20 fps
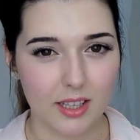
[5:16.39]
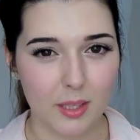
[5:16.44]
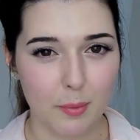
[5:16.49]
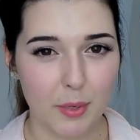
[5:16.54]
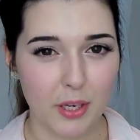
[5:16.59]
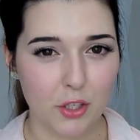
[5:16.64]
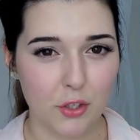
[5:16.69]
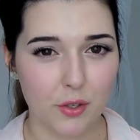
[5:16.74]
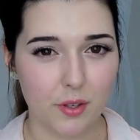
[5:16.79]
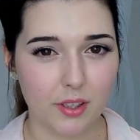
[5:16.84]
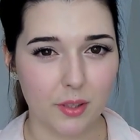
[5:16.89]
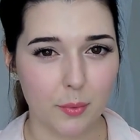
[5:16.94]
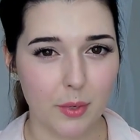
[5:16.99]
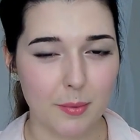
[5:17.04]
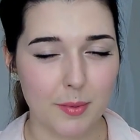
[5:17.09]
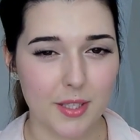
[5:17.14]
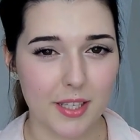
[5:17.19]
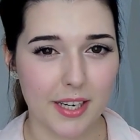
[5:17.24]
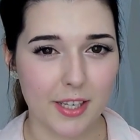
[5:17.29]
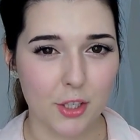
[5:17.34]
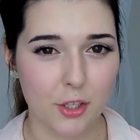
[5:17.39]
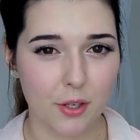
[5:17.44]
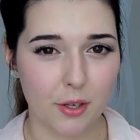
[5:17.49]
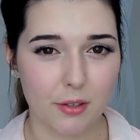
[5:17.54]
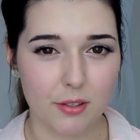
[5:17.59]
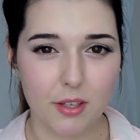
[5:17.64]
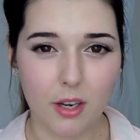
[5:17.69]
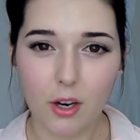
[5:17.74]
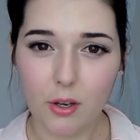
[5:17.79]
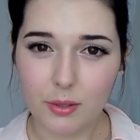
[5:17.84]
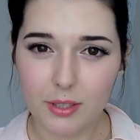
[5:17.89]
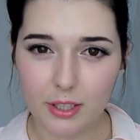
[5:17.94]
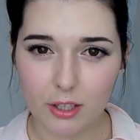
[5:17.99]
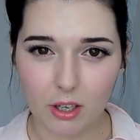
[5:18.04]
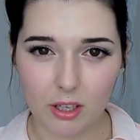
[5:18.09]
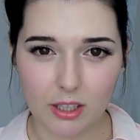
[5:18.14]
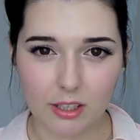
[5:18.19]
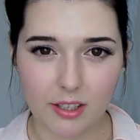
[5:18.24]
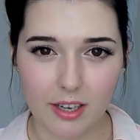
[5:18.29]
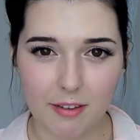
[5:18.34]
The picture on the website shows only
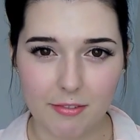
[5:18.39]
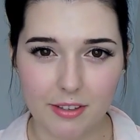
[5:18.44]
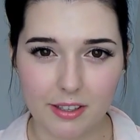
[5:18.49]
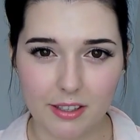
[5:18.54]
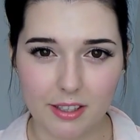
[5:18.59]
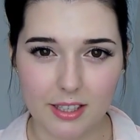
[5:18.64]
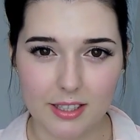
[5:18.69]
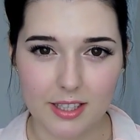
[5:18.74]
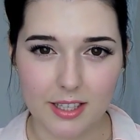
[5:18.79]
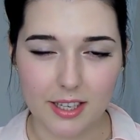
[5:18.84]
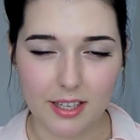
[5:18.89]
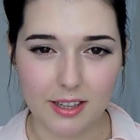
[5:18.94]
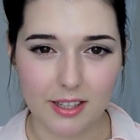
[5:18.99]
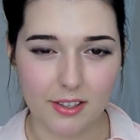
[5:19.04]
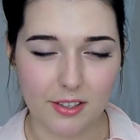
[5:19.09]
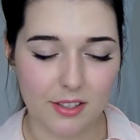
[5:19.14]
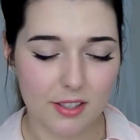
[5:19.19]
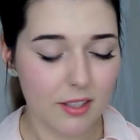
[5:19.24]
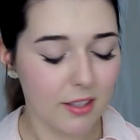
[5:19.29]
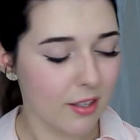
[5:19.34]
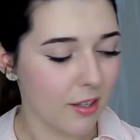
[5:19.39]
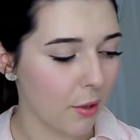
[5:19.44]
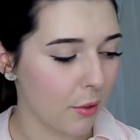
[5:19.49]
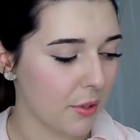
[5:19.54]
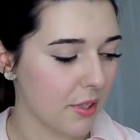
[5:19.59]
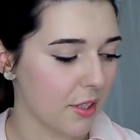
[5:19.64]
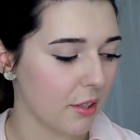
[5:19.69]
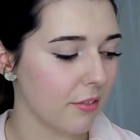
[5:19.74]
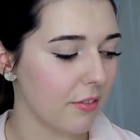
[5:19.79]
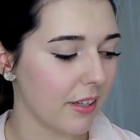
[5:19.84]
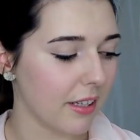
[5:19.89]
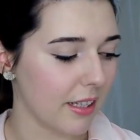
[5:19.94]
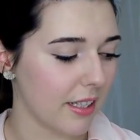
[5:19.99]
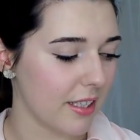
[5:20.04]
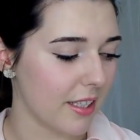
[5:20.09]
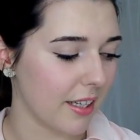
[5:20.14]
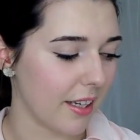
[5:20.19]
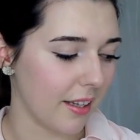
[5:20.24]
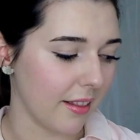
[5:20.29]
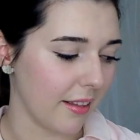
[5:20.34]
holographic glitter, there is no silver
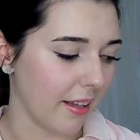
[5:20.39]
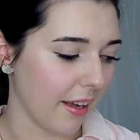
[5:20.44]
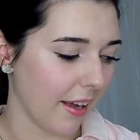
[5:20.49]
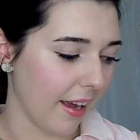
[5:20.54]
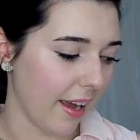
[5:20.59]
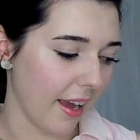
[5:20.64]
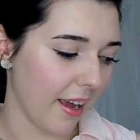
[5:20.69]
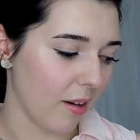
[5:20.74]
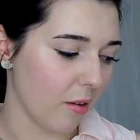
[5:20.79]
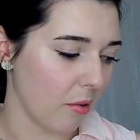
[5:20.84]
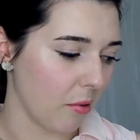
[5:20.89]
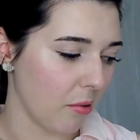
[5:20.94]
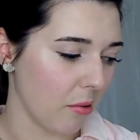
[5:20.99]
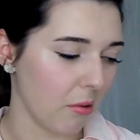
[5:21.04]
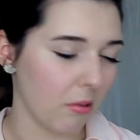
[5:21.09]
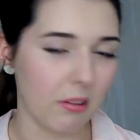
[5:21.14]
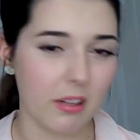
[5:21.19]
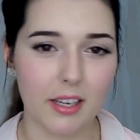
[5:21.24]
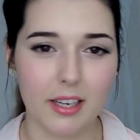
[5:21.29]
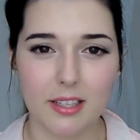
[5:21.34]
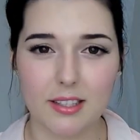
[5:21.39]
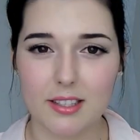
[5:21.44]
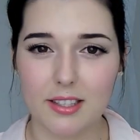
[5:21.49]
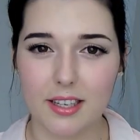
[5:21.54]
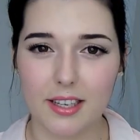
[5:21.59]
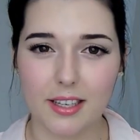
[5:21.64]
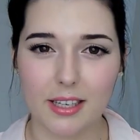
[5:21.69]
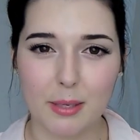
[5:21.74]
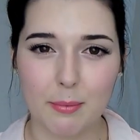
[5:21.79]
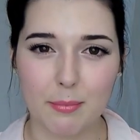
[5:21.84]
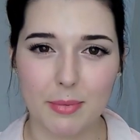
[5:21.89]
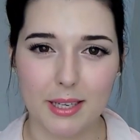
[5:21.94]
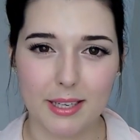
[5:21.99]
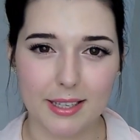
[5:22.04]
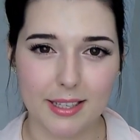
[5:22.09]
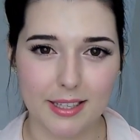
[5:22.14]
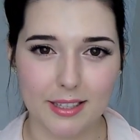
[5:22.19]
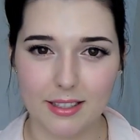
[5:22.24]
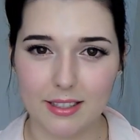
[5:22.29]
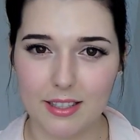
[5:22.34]
glitter in there at all, it's a
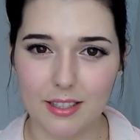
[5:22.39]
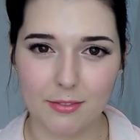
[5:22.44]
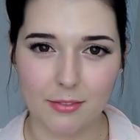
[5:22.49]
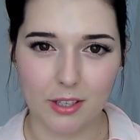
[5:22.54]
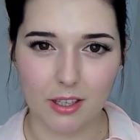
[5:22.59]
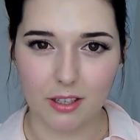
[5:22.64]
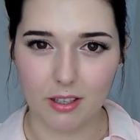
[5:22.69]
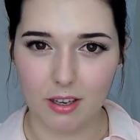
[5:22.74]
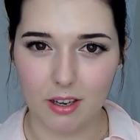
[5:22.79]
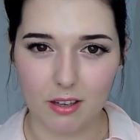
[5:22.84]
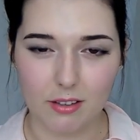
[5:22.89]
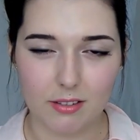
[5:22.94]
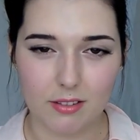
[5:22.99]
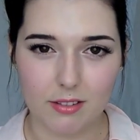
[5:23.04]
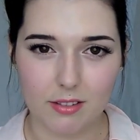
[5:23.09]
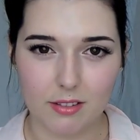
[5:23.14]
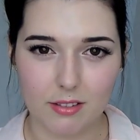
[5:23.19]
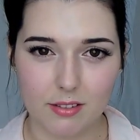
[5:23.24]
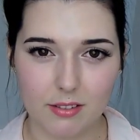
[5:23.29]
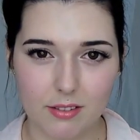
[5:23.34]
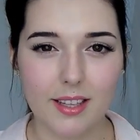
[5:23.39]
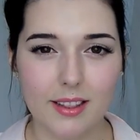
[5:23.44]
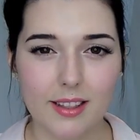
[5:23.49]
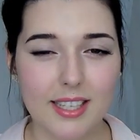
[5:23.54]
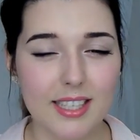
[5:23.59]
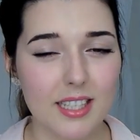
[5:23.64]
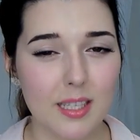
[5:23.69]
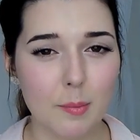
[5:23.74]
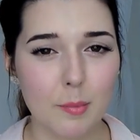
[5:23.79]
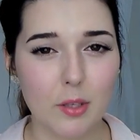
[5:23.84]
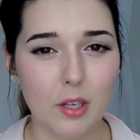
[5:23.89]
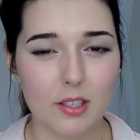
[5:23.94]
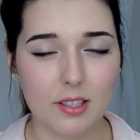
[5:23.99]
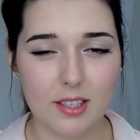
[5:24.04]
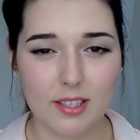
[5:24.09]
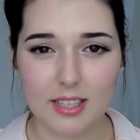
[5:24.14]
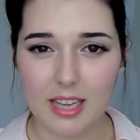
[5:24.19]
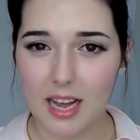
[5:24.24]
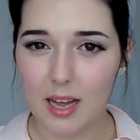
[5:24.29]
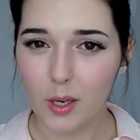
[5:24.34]
completely different gloss. These lip
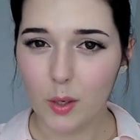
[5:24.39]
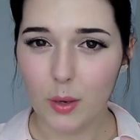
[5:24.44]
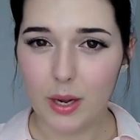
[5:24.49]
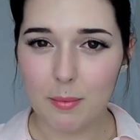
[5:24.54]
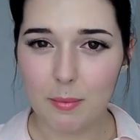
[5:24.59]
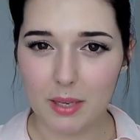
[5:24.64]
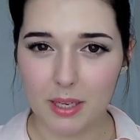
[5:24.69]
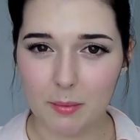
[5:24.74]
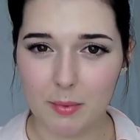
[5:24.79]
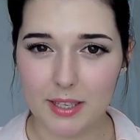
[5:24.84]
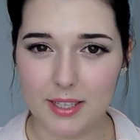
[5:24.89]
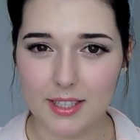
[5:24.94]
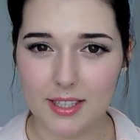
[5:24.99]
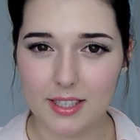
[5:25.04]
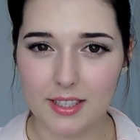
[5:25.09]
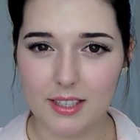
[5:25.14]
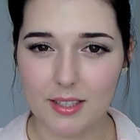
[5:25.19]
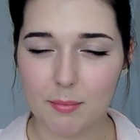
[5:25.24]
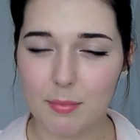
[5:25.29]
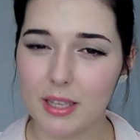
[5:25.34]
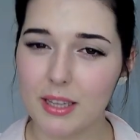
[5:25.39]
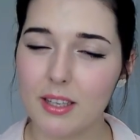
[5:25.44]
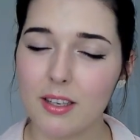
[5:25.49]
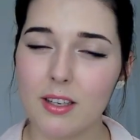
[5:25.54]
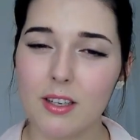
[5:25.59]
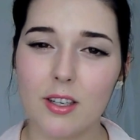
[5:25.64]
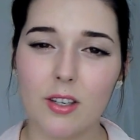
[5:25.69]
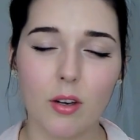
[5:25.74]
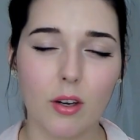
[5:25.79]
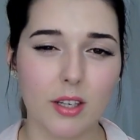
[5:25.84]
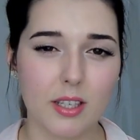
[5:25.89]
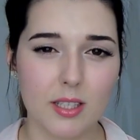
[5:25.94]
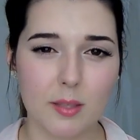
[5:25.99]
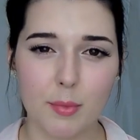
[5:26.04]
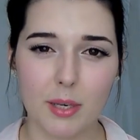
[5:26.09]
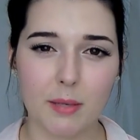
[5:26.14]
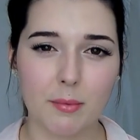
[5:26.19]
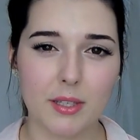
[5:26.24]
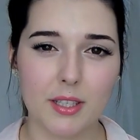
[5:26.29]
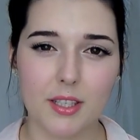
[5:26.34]
glosses are quite pigmented, but they're not as
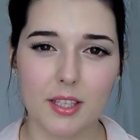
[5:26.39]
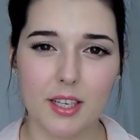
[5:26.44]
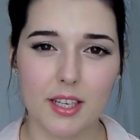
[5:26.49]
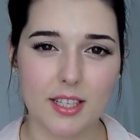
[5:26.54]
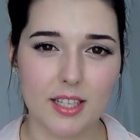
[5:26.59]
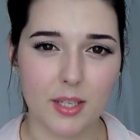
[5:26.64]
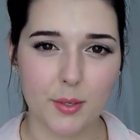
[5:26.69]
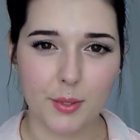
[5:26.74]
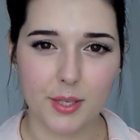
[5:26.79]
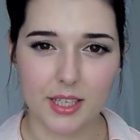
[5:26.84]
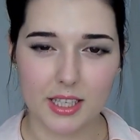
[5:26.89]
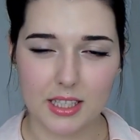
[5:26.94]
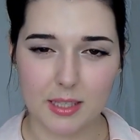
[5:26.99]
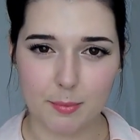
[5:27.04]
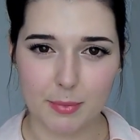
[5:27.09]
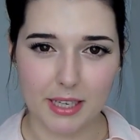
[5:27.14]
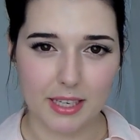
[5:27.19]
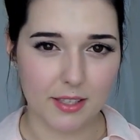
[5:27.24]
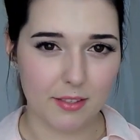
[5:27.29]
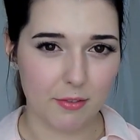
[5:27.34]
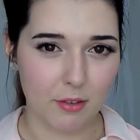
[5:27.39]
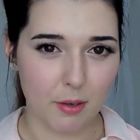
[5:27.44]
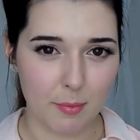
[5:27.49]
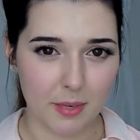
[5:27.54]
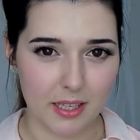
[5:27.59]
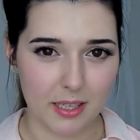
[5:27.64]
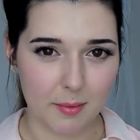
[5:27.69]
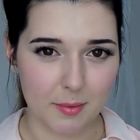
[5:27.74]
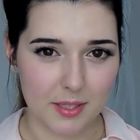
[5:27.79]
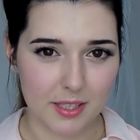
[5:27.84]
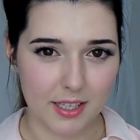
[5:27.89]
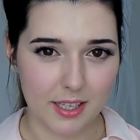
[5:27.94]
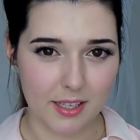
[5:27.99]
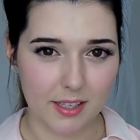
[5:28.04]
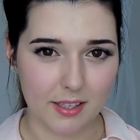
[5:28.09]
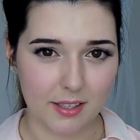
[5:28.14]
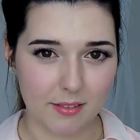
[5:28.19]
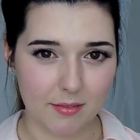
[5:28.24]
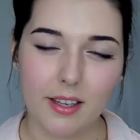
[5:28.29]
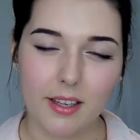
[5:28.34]
pigmented as you would expect from a
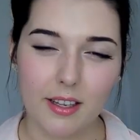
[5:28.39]
lipstick.